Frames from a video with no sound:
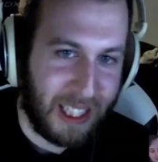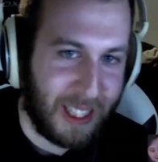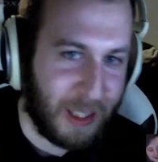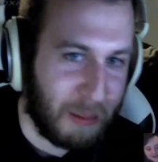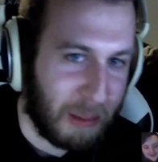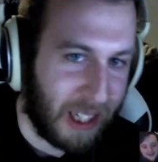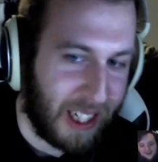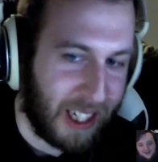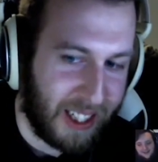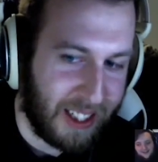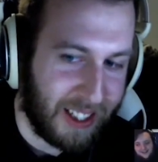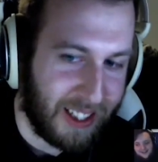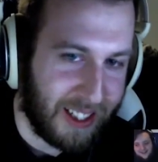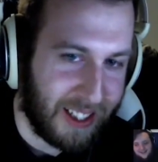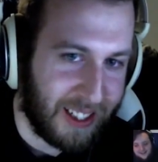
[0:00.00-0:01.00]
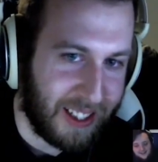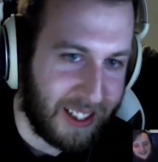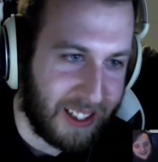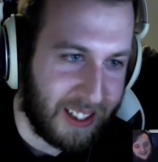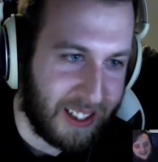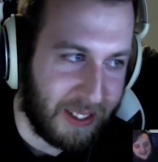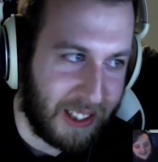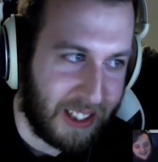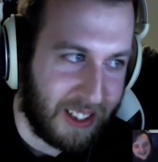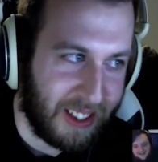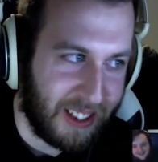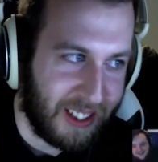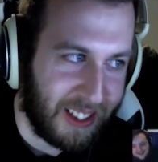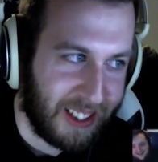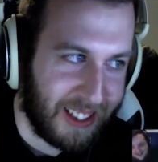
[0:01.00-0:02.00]
here buy it
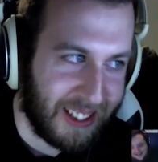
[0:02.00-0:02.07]
recently?